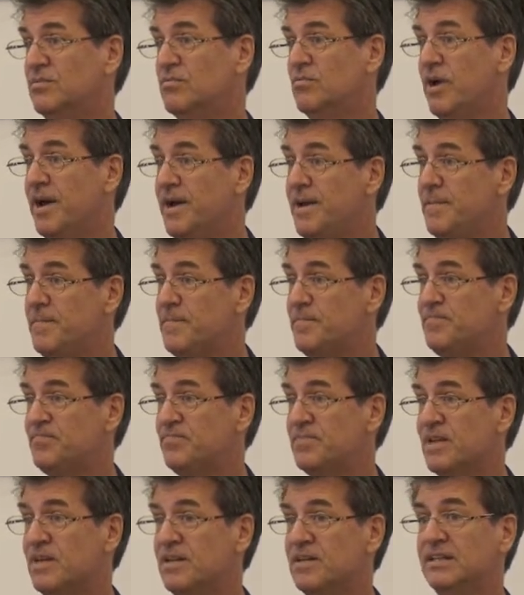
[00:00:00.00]
right?
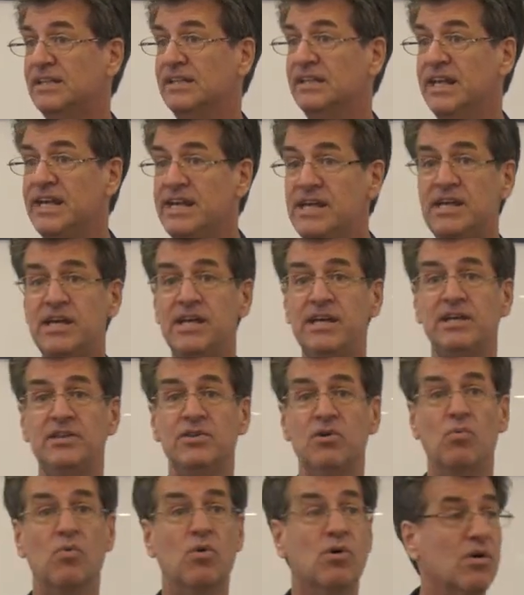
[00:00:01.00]
Linking
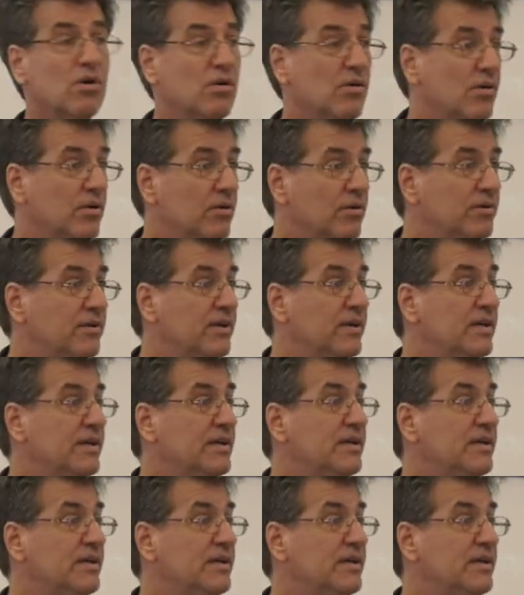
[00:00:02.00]
the world